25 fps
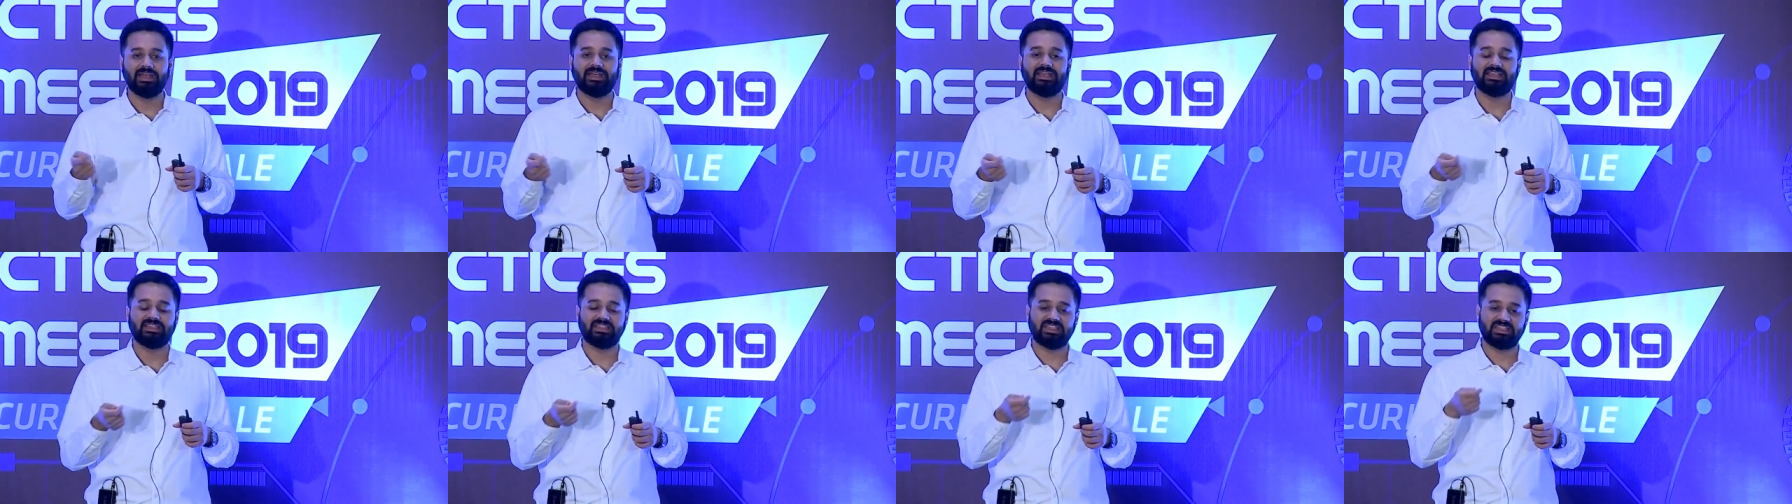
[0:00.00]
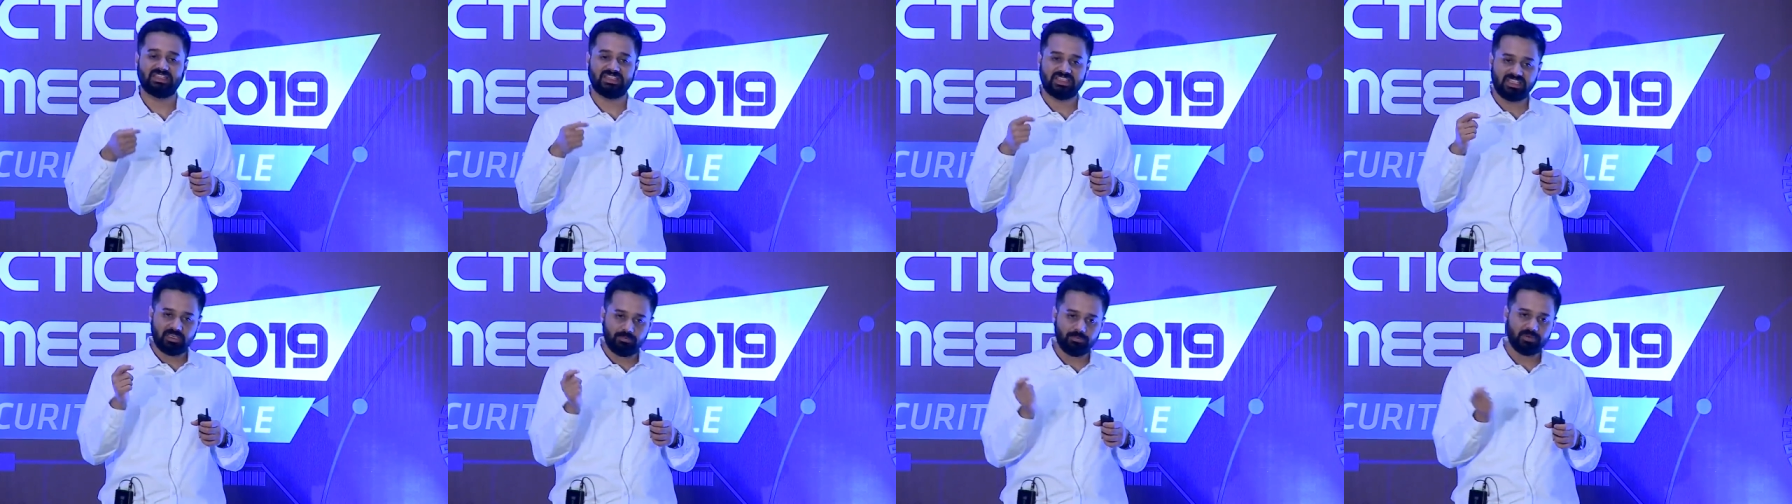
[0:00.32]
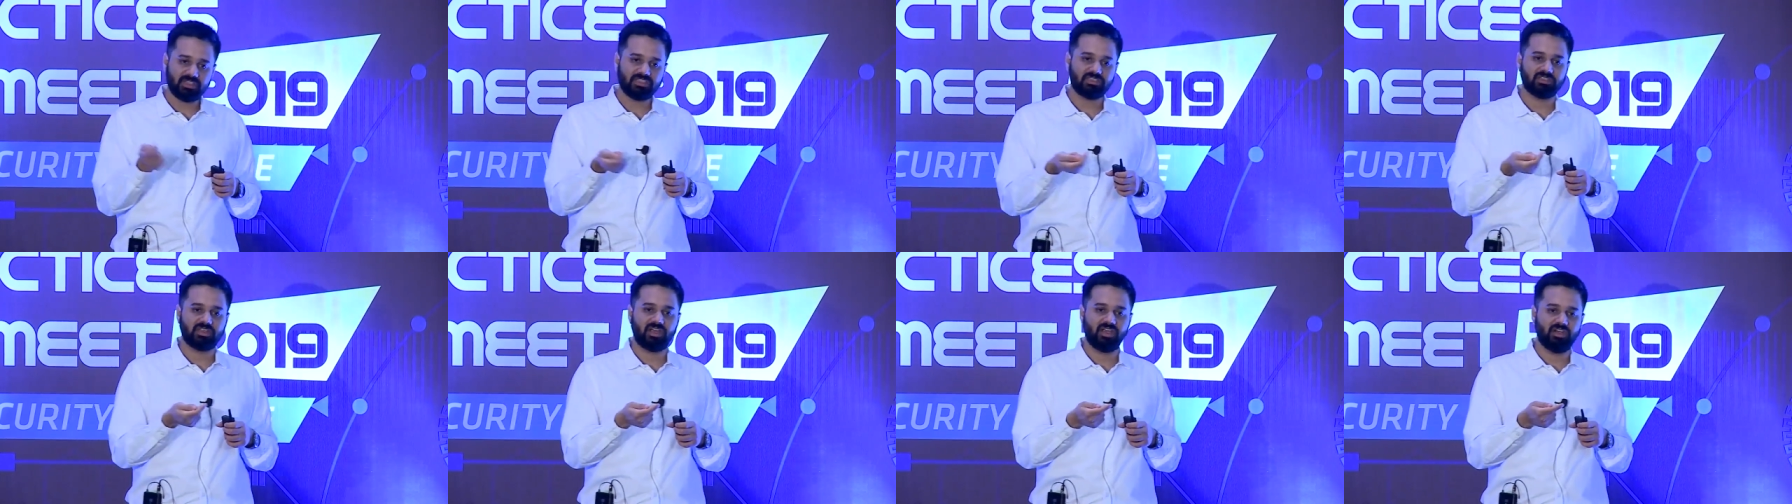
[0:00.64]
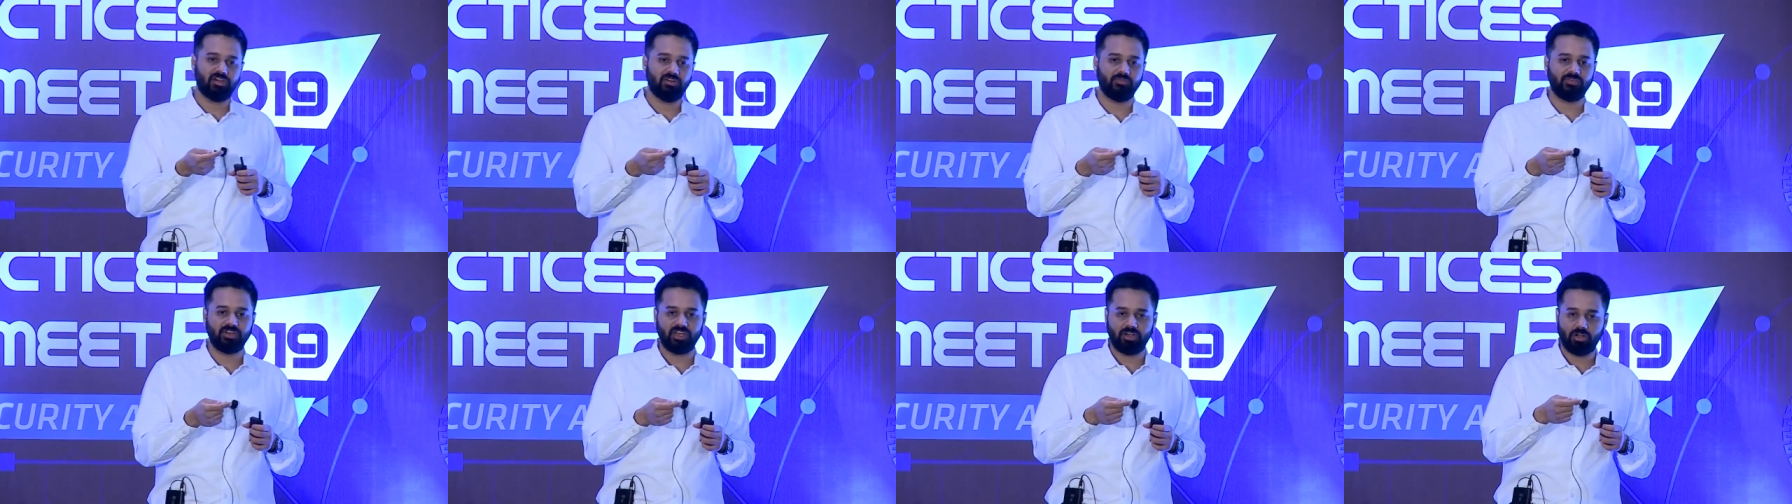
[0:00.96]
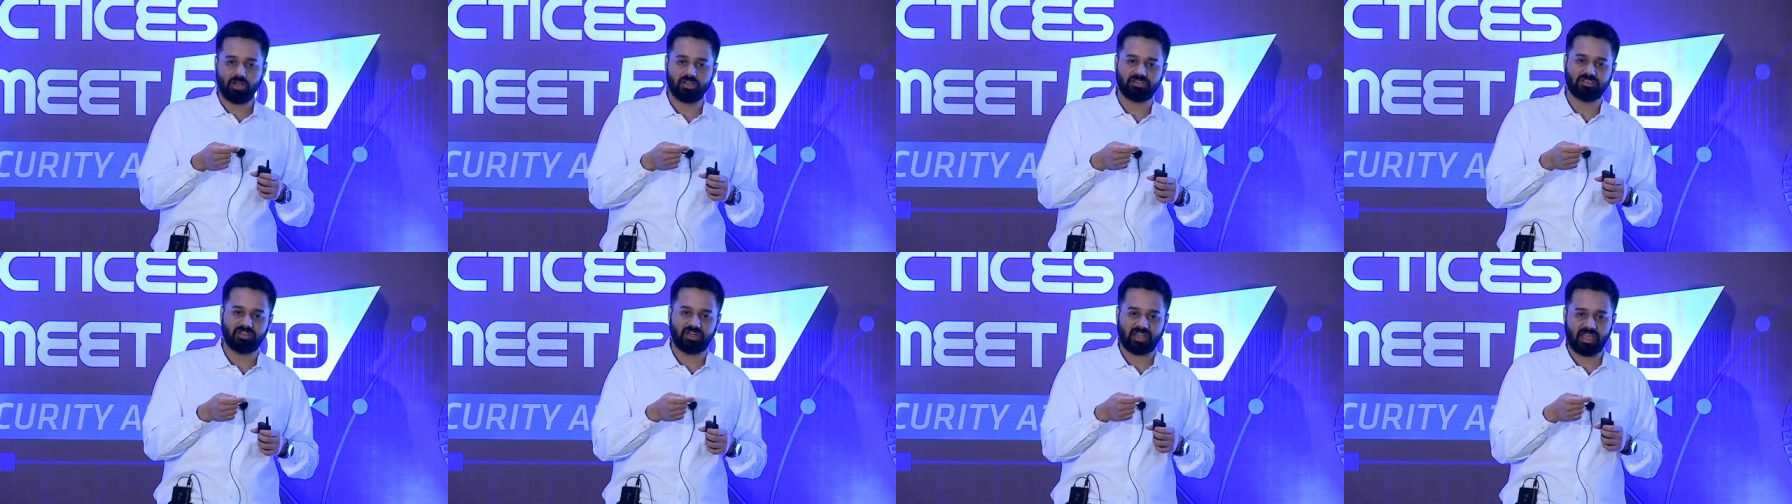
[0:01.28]
It's the cheapest kind of
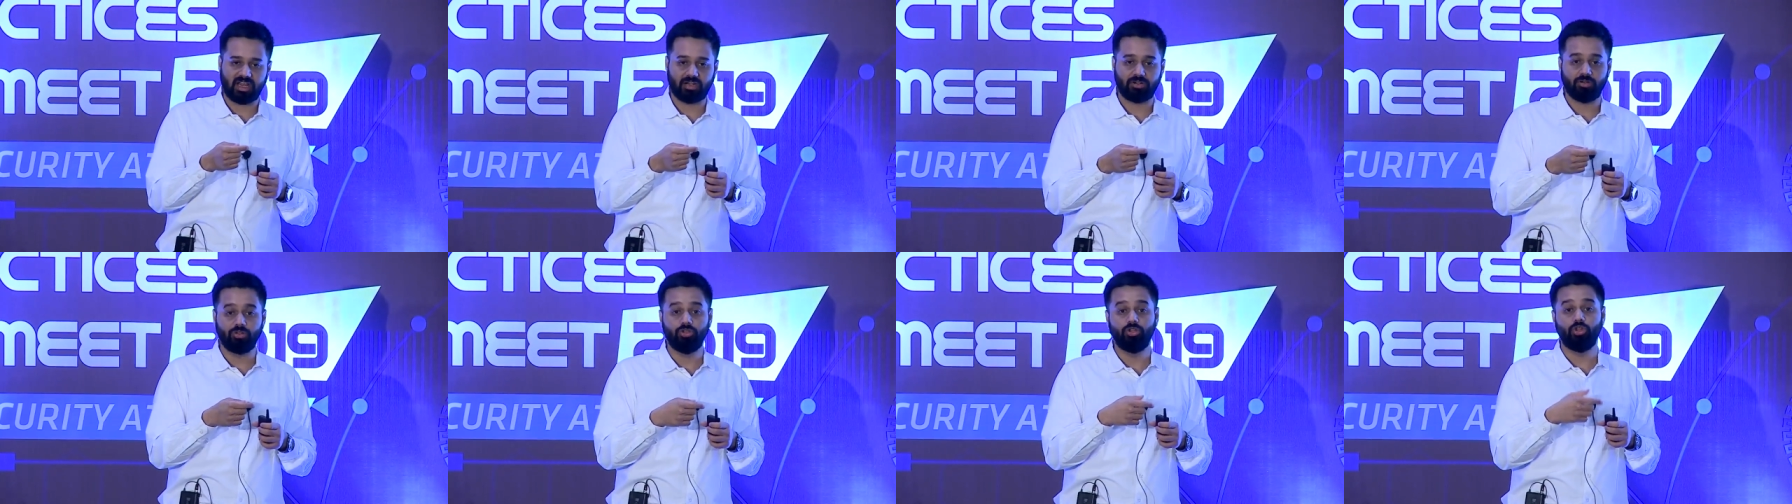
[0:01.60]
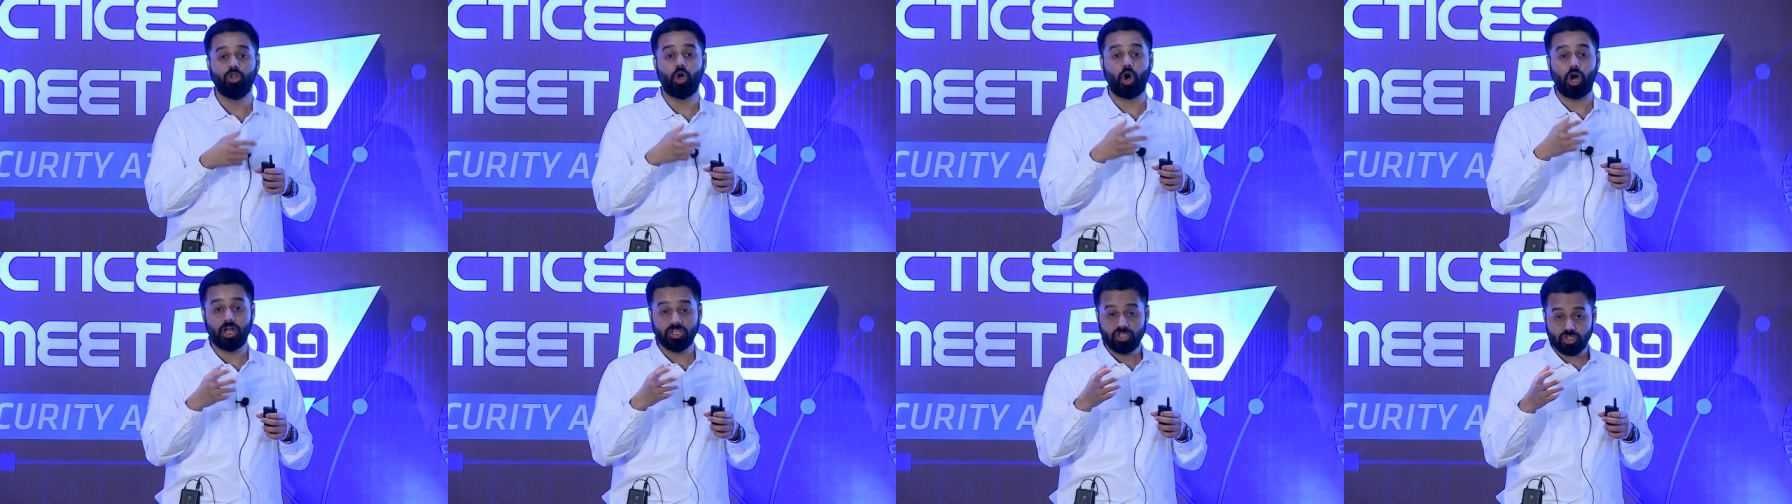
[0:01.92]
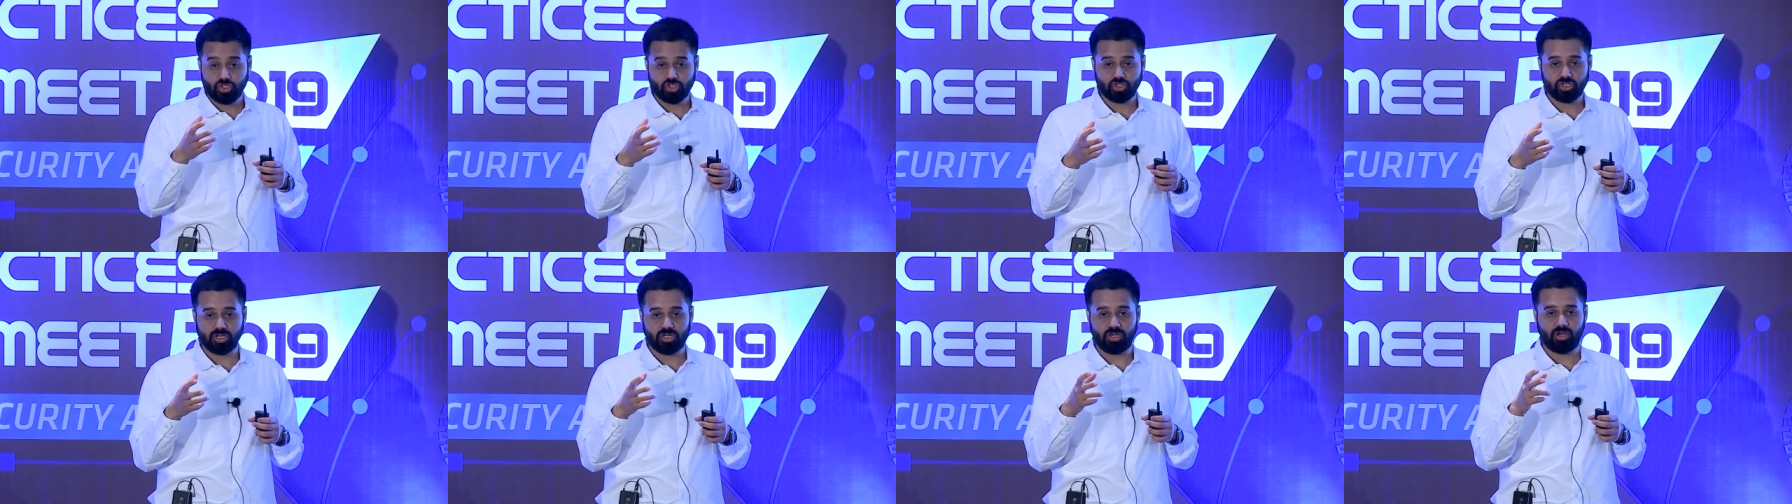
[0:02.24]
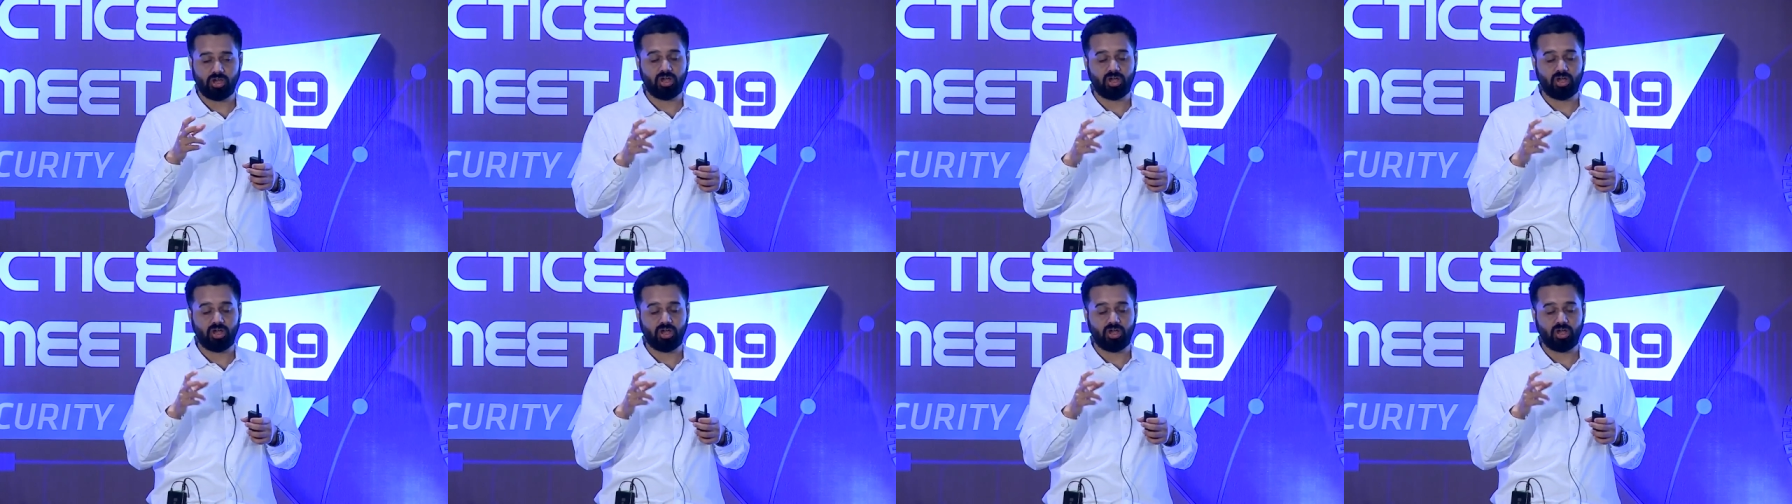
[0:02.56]
DDoS attack to launch.